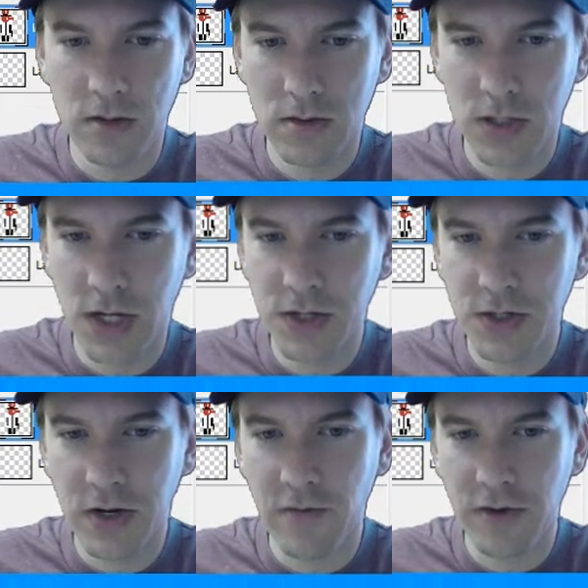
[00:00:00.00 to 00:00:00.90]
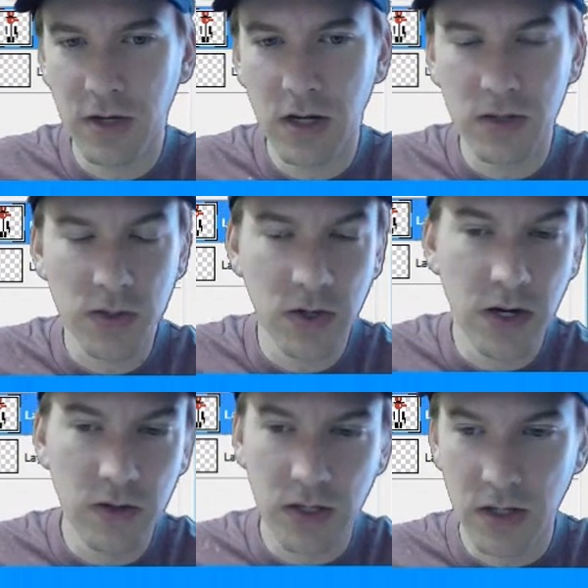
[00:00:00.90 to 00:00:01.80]
Changed everything out, so
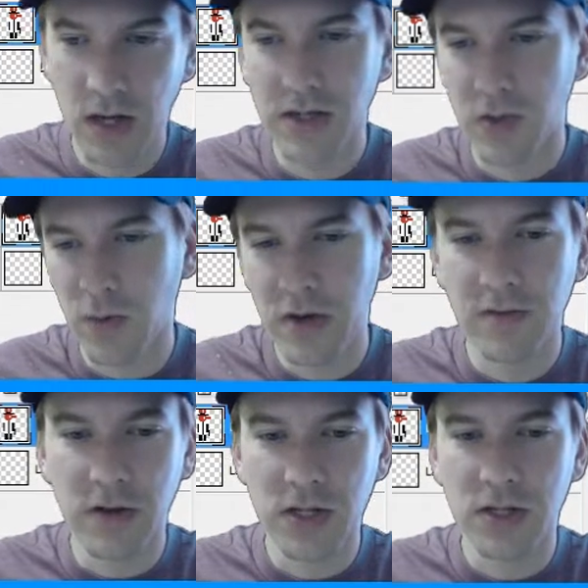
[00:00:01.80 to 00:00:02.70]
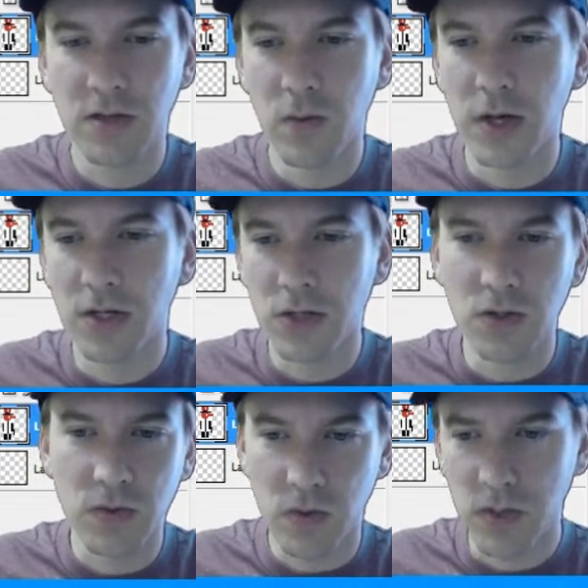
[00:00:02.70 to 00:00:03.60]
now he has the white vest and the white
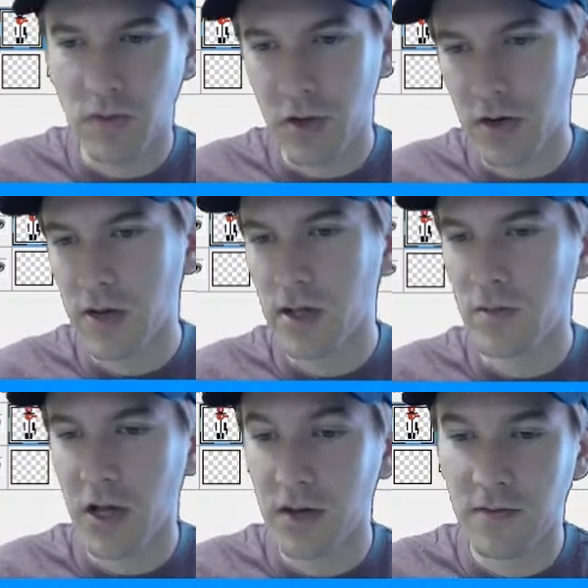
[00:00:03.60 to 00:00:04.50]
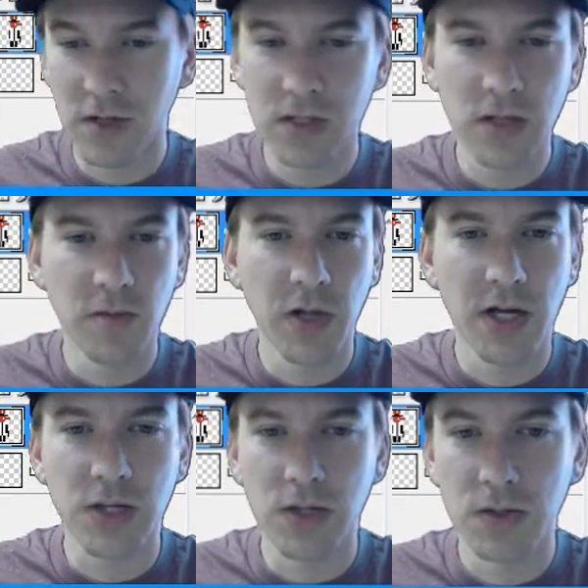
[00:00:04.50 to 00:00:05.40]
shoes, whereas the player had the black vest and the
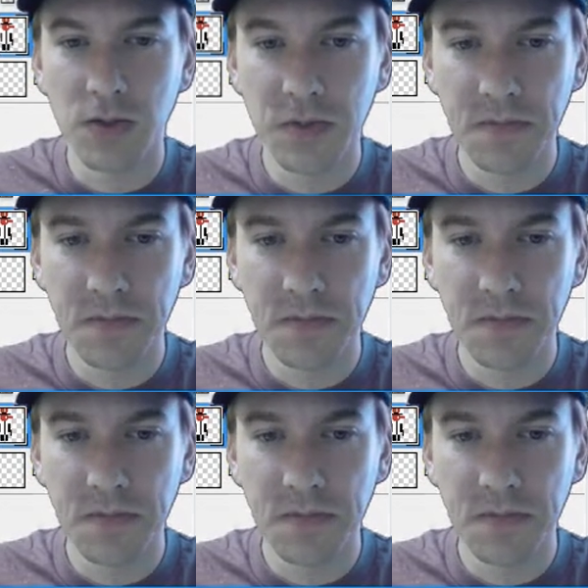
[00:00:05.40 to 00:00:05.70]
black shoes.